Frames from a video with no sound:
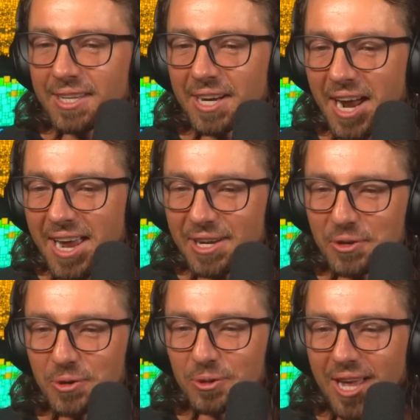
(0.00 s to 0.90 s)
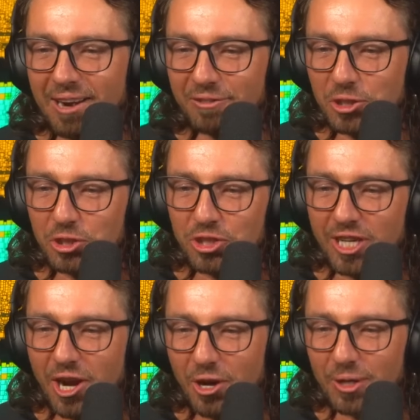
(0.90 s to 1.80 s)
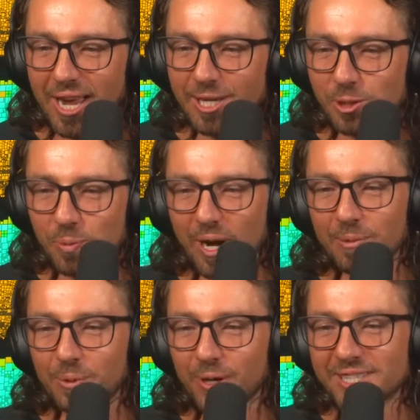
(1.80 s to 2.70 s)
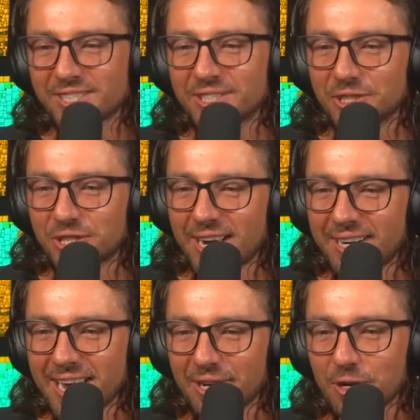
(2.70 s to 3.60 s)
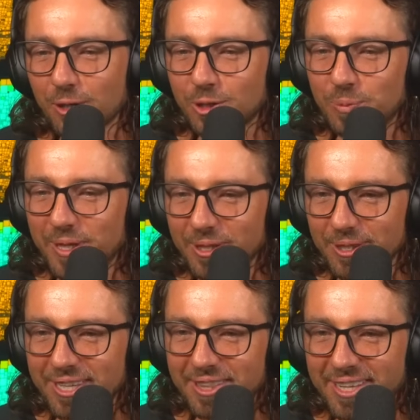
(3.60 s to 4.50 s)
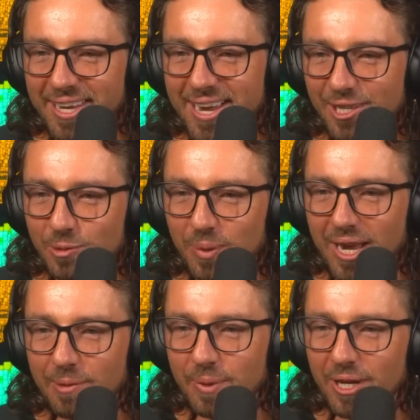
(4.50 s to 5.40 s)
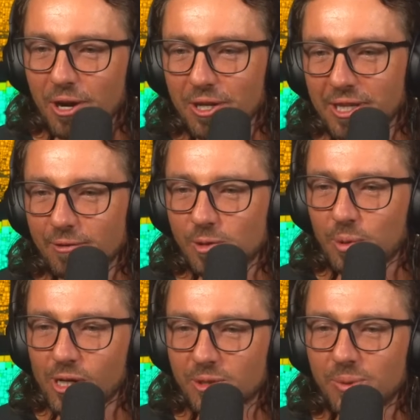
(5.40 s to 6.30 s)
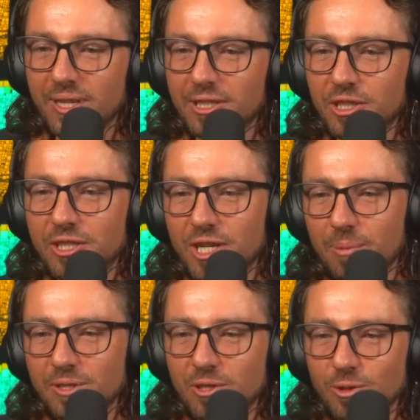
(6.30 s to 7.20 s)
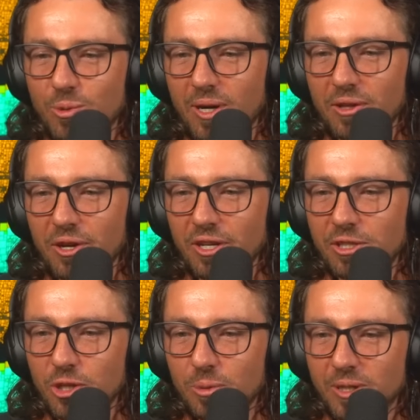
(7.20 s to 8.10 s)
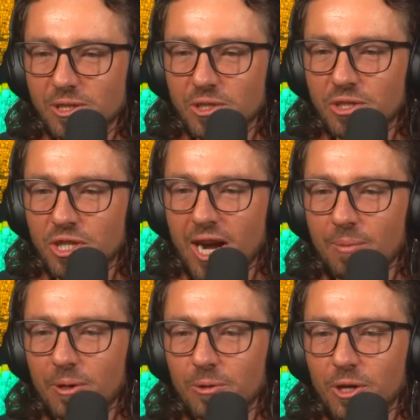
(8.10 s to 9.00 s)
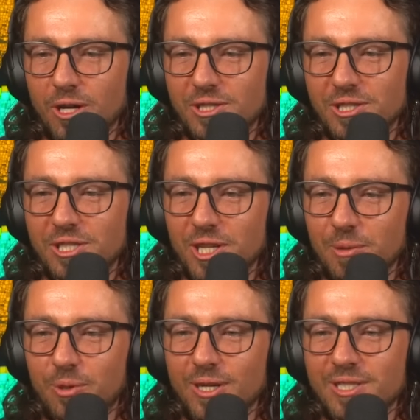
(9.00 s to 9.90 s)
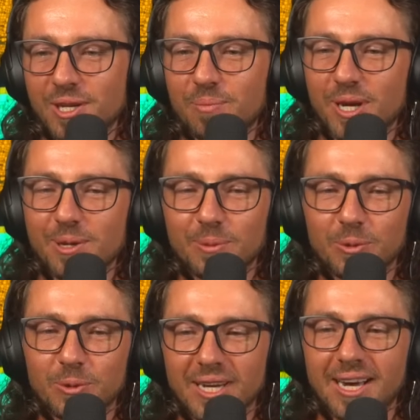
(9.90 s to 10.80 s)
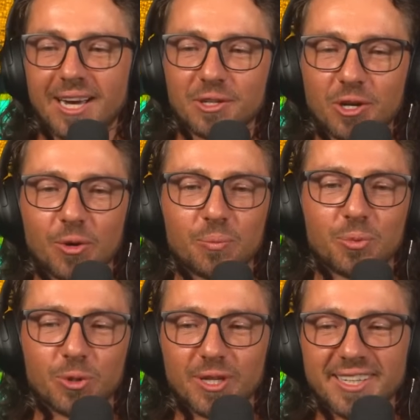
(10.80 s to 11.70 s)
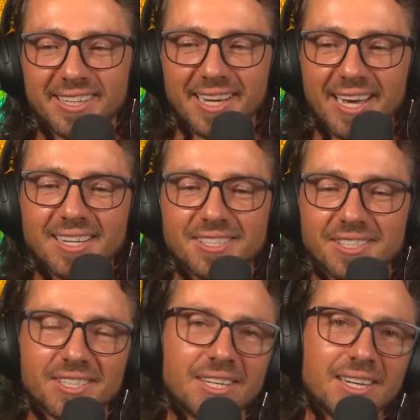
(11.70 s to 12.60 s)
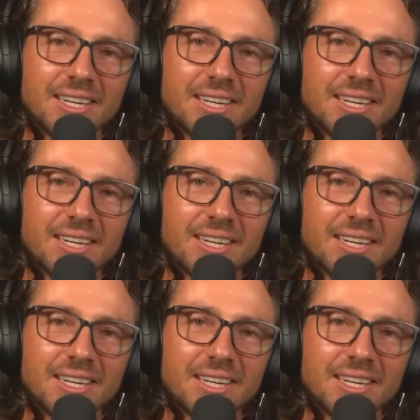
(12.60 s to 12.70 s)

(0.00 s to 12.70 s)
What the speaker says: G'day all, average geo, late but present, shout out Knox Bill in the house. Plan B only gives price predictions up until 2032 because his chart model goes to silly price that people can't comprehend.